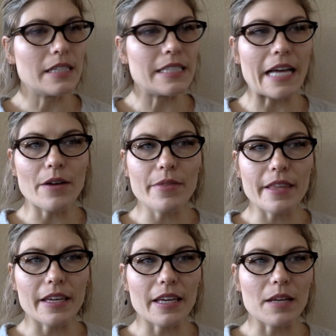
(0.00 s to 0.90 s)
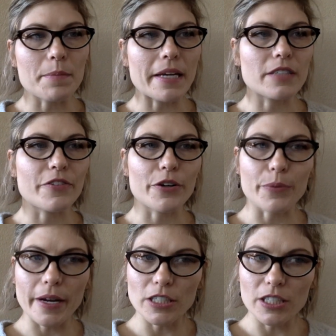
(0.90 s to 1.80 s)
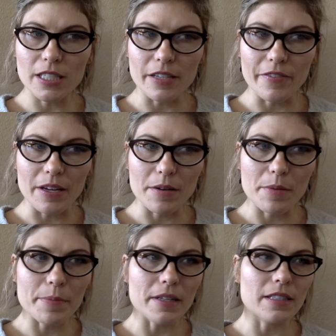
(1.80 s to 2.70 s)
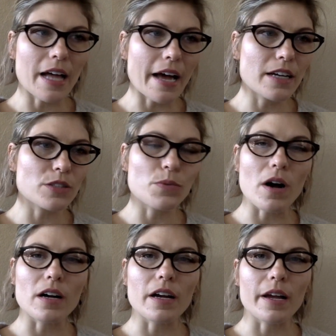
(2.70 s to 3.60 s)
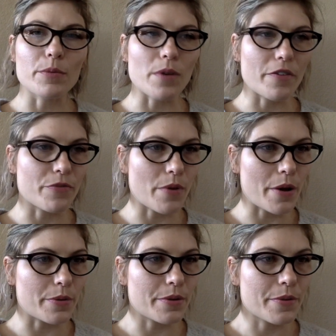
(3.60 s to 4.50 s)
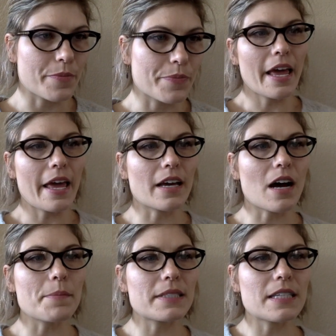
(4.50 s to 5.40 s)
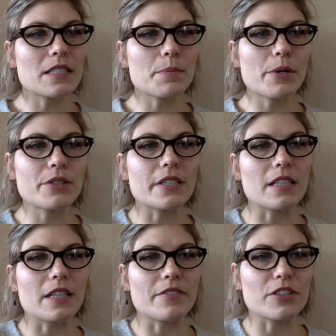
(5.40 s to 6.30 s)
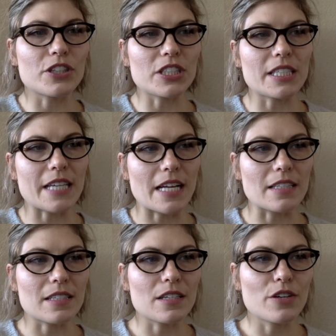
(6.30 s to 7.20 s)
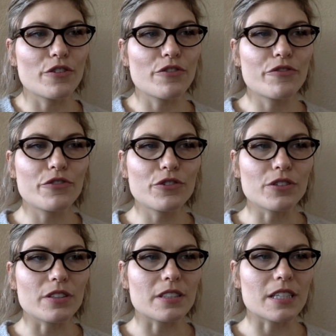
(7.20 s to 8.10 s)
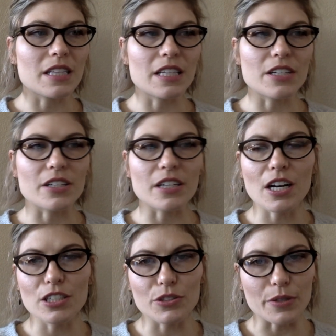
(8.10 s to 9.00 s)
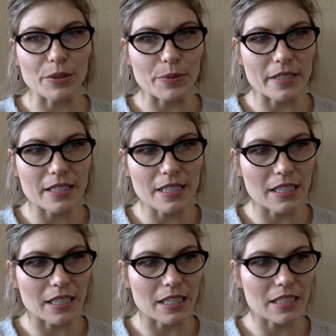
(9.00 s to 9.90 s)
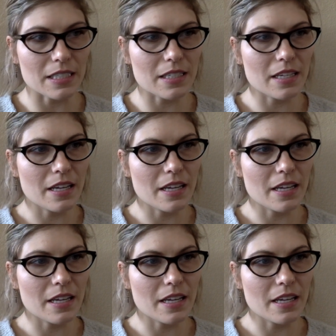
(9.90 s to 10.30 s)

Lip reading: Sound thinking makes for gracious living, but liars walk a rough road. A common-sense person lives good sense. Fools litter the country with silliness.